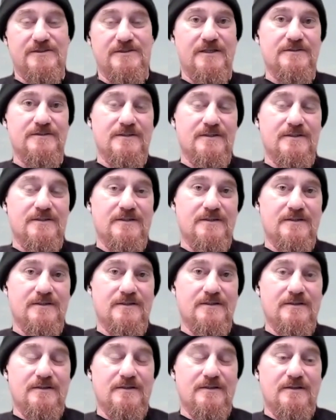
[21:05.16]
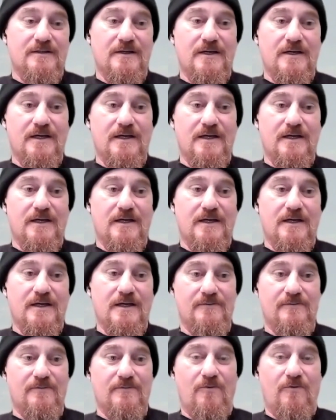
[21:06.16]
Act?
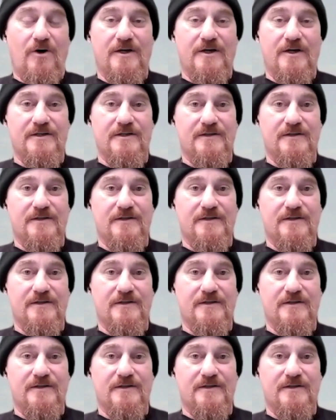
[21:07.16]
And